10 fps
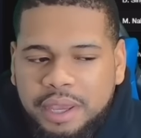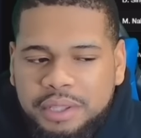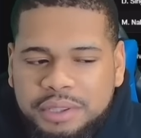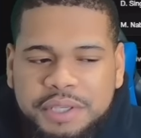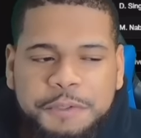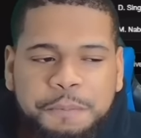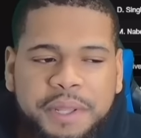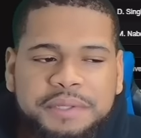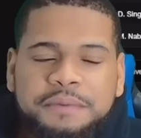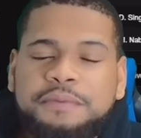
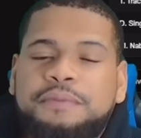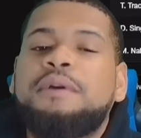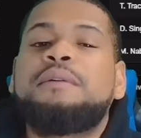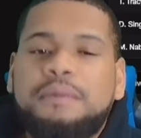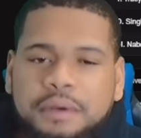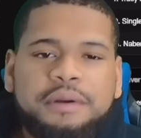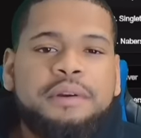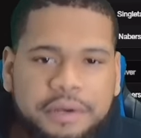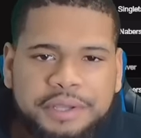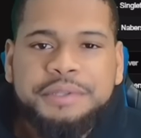display some front
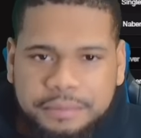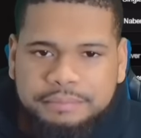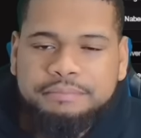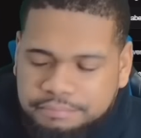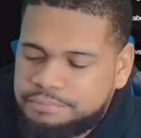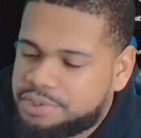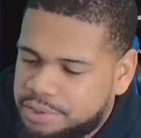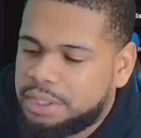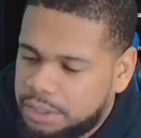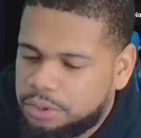runner-ism.
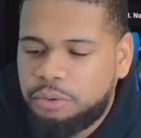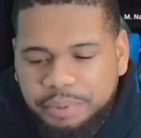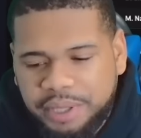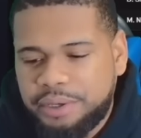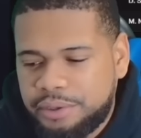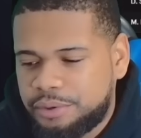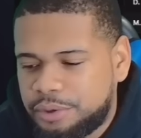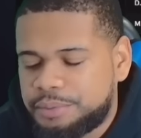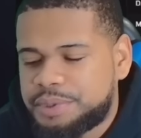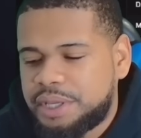A little bit, you know
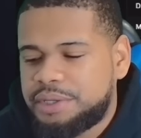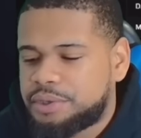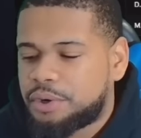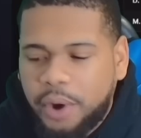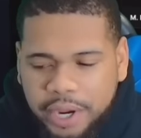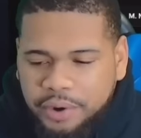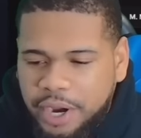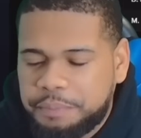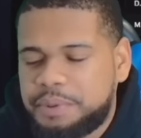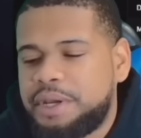what I'm saying? He's a great,
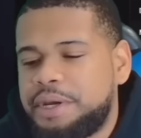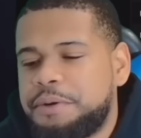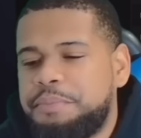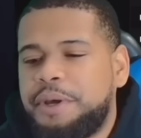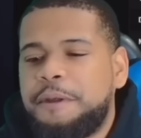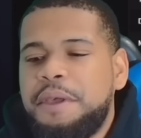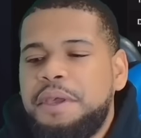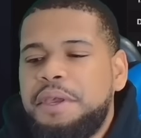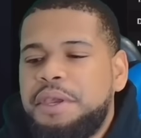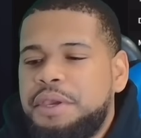great player, but
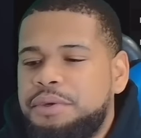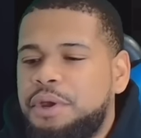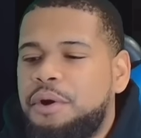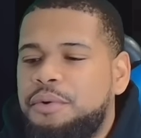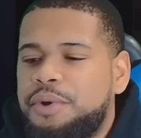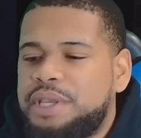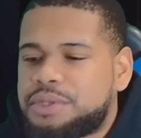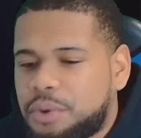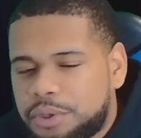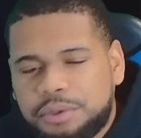you know, he
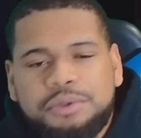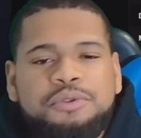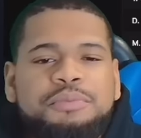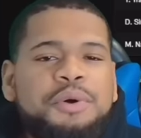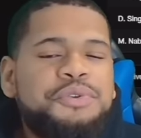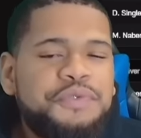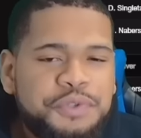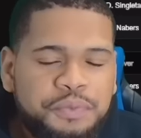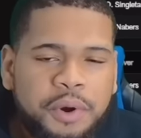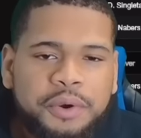started to do most of
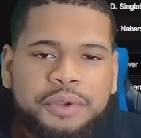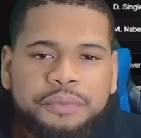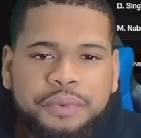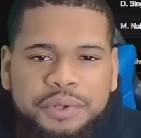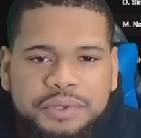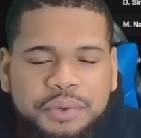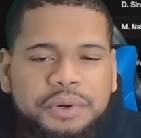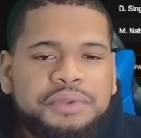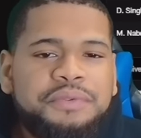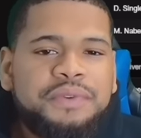his work and really
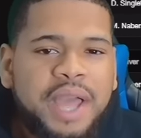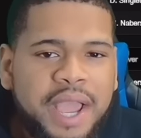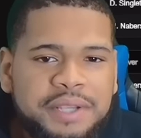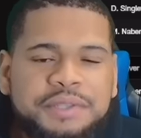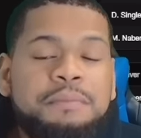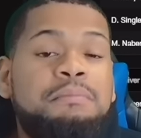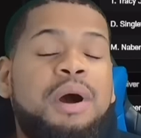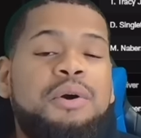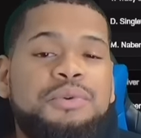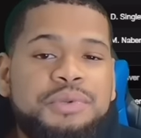started to flash the
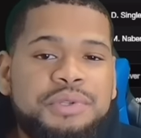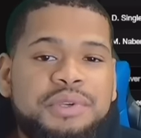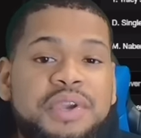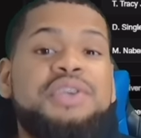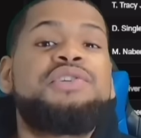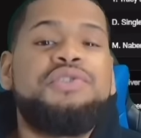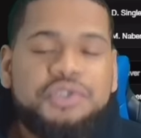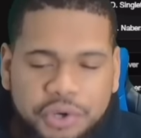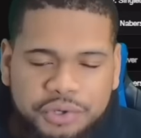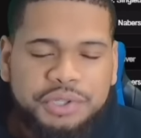most. His
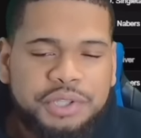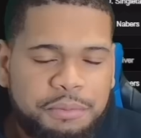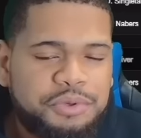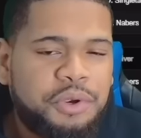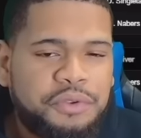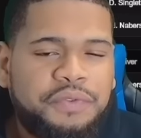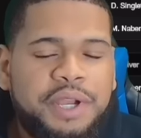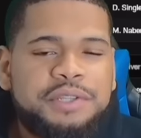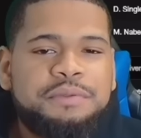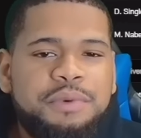jersey number started to
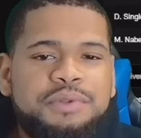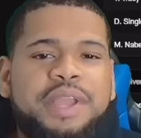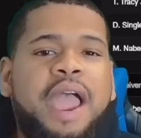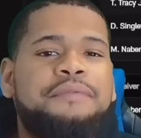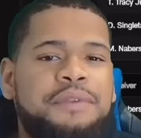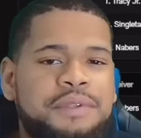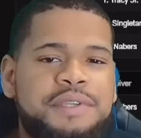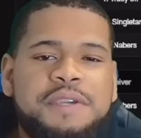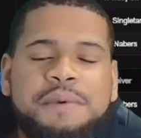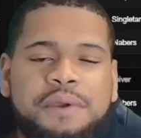flash the most after the
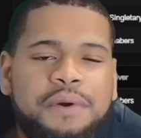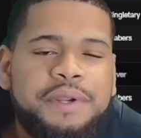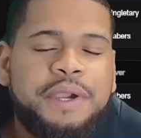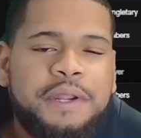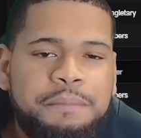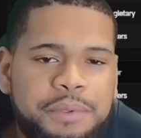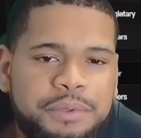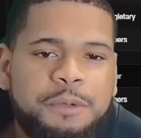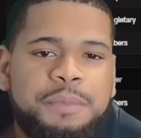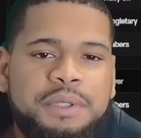team had already kind of
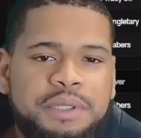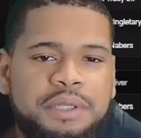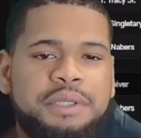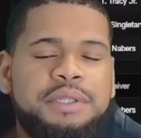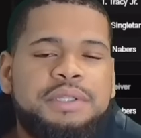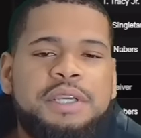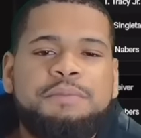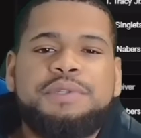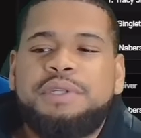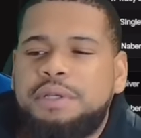built up a league and the team
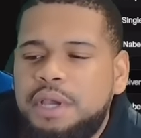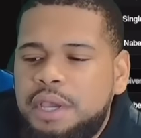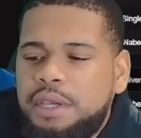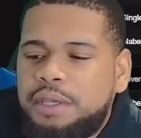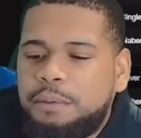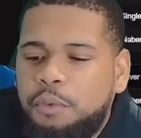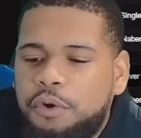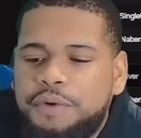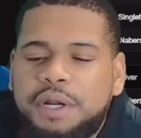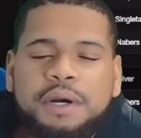was in a more
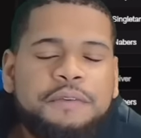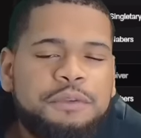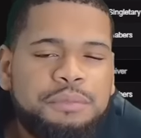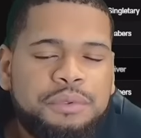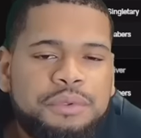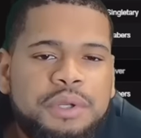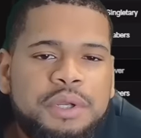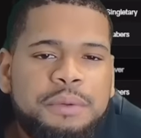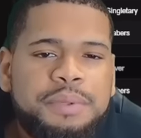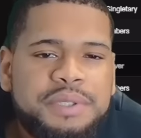of a comfortable
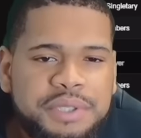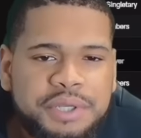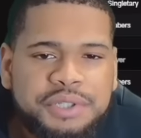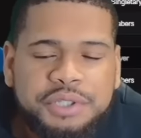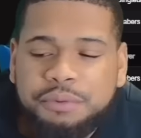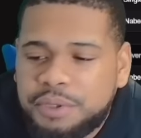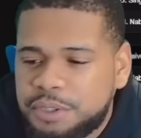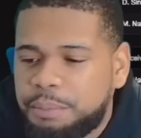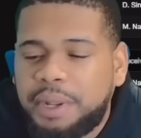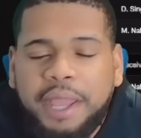position. He
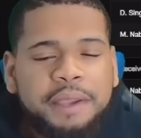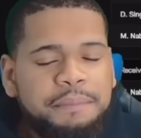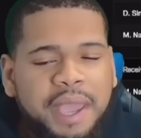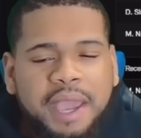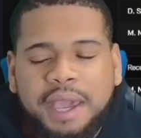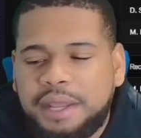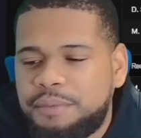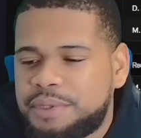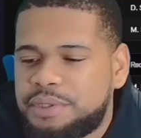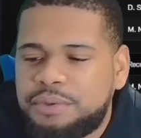wasn't playing bad, he
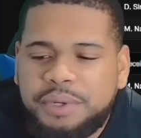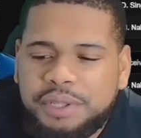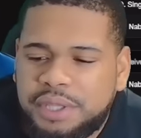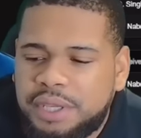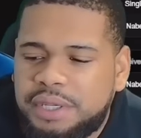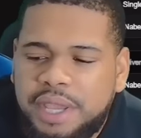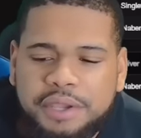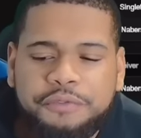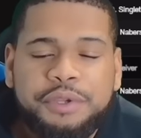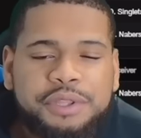wasn't doing anything
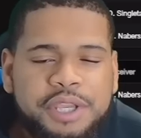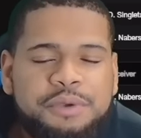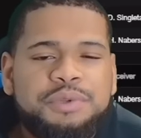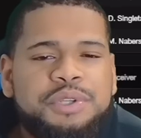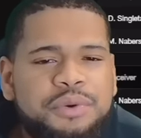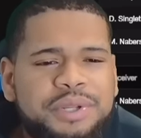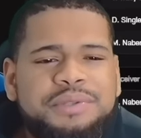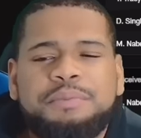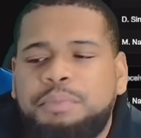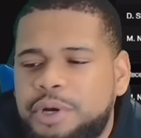negative or anything. He was still getting
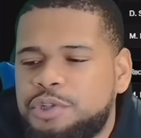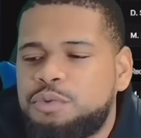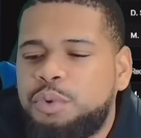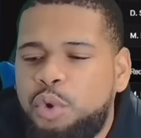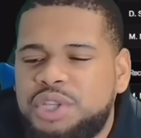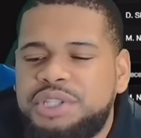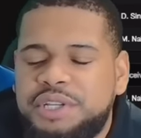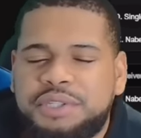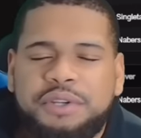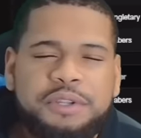some pressures, but he wasn't
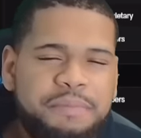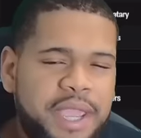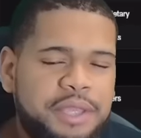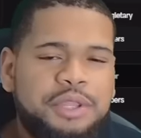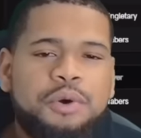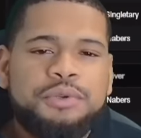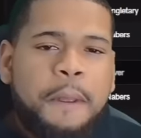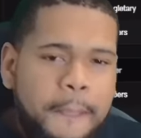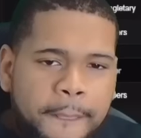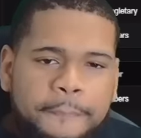necessarily making
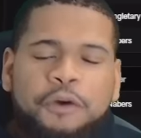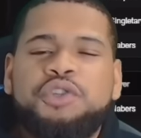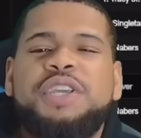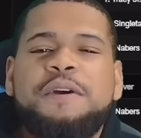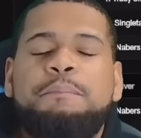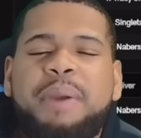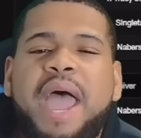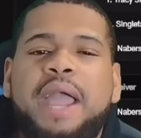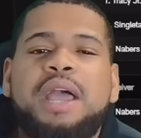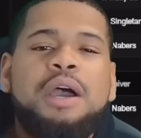those
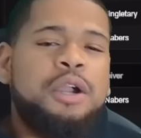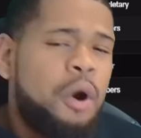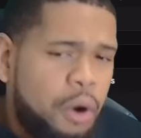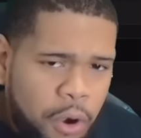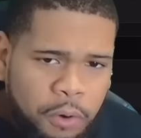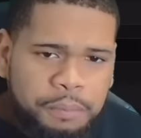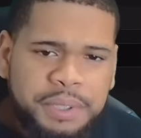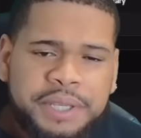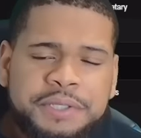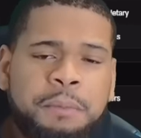impact go home
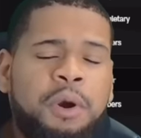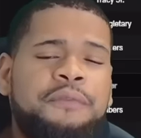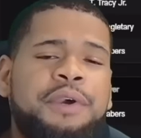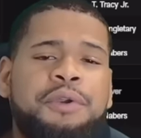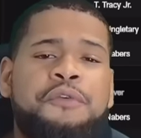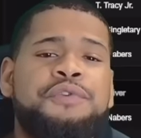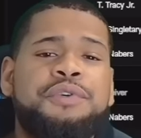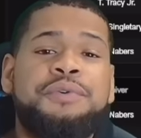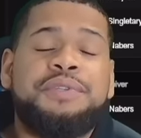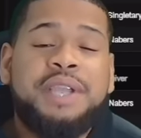plays. DeMarvion
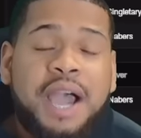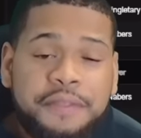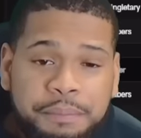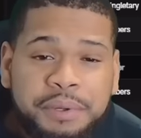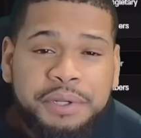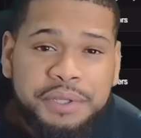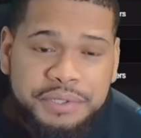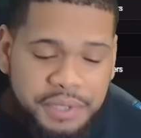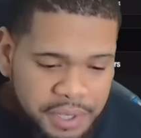Overshown is the guy that put us